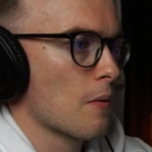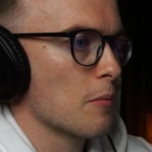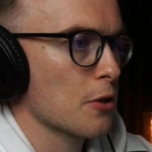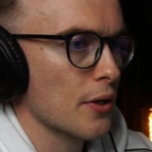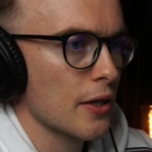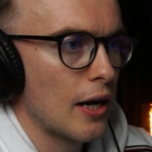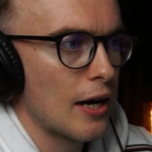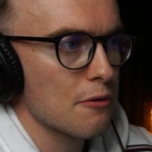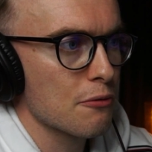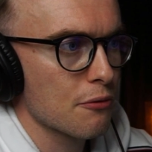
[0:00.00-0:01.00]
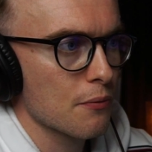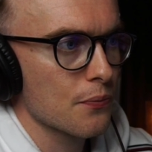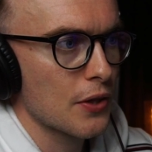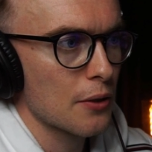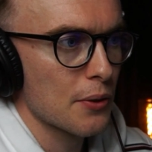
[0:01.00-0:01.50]
By the way, I have
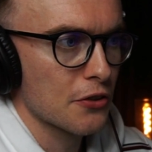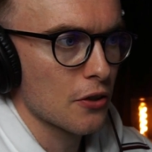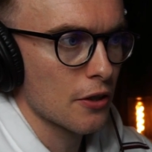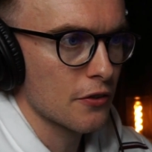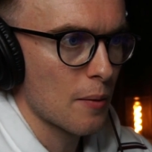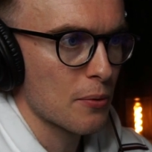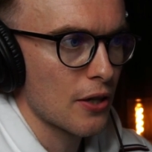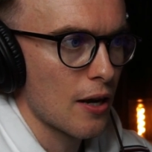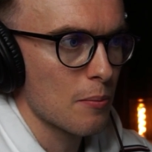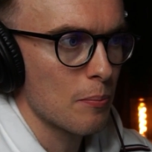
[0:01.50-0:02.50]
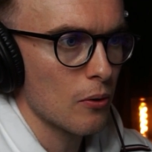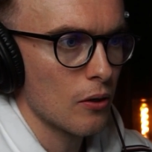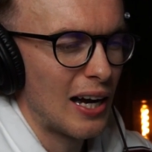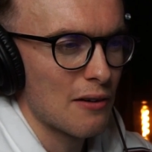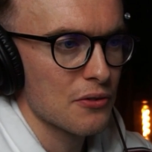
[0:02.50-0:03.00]
the lyrics on a separate tab, but
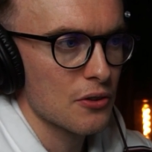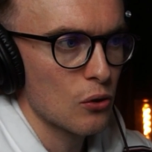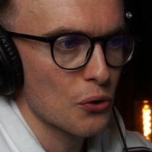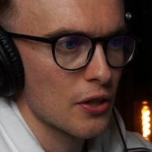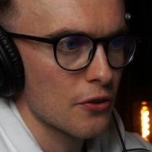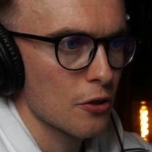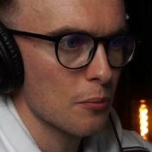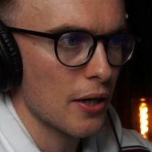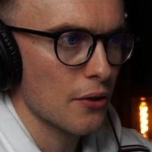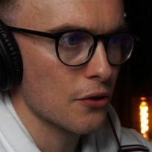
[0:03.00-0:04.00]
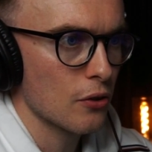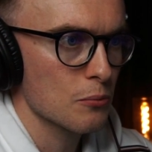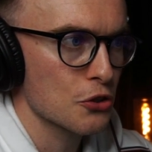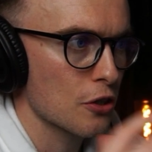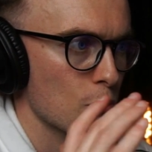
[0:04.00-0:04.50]
I haven't looked into them yet, so I'm
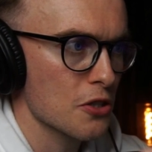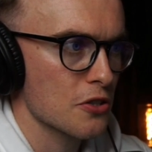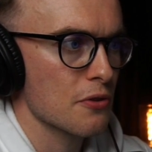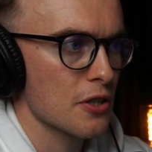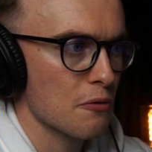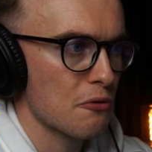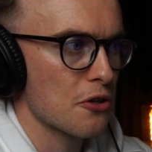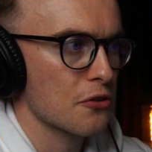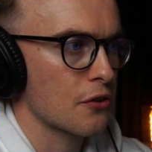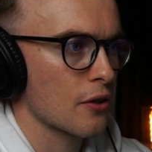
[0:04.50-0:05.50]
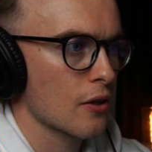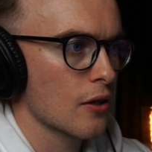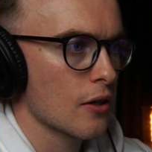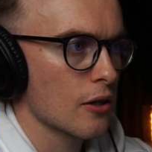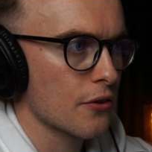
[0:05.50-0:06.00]
just going to watch the video first,
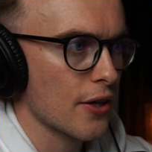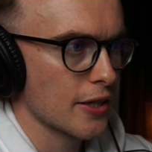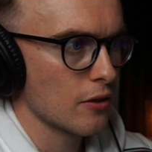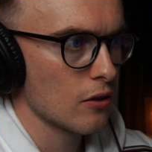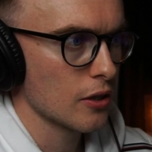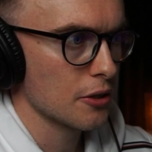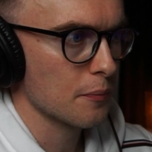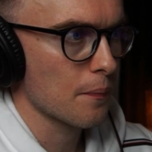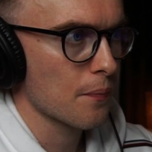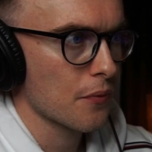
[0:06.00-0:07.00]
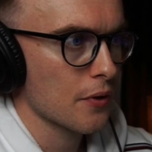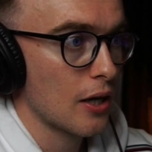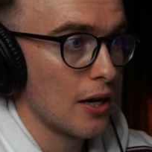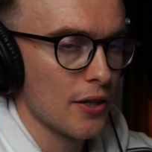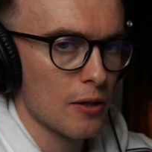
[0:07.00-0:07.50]
take it all in,
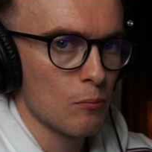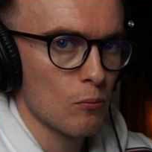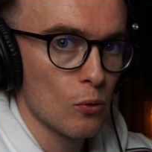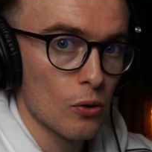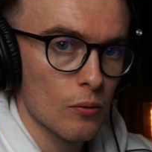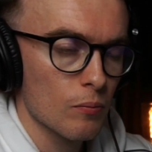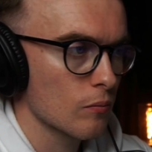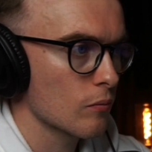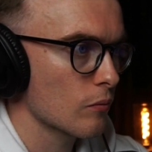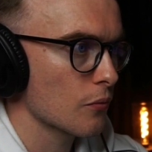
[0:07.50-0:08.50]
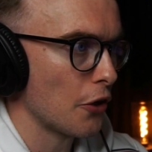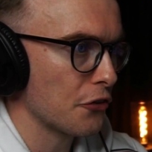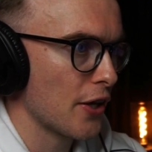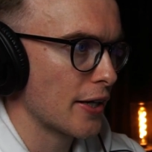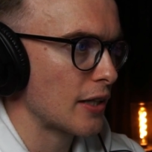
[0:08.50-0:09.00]
and then we'll
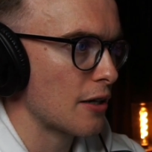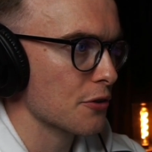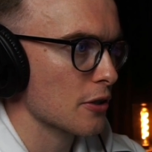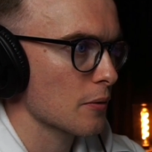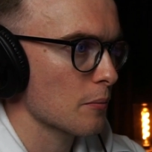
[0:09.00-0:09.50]
dissect after.